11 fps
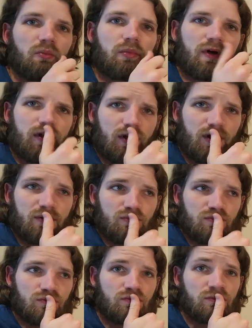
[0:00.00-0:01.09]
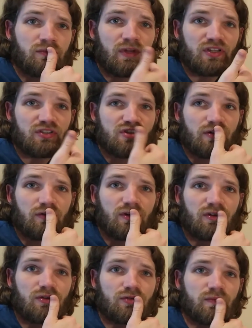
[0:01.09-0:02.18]
But in general,
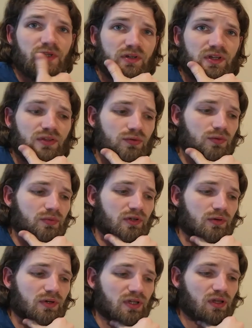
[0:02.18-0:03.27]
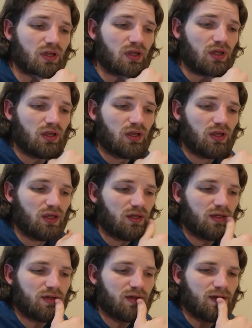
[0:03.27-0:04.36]
you should be able to get through it pretty quick.
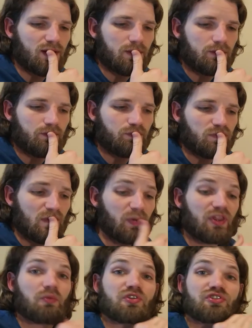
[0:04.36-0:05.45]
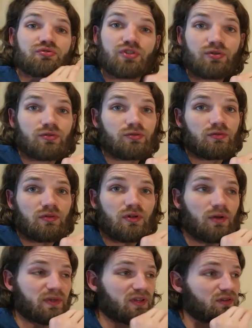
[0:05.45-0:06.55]
And but then once you do,
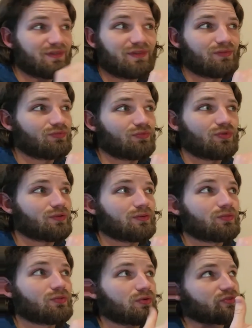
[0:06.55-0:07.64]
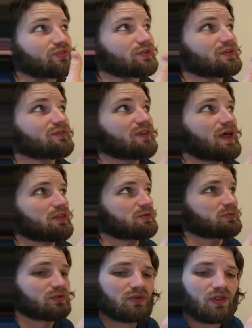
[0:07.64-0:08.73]
the rewards are
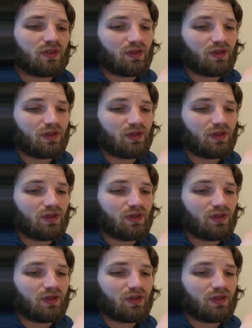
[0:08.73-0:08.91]
unfathomable.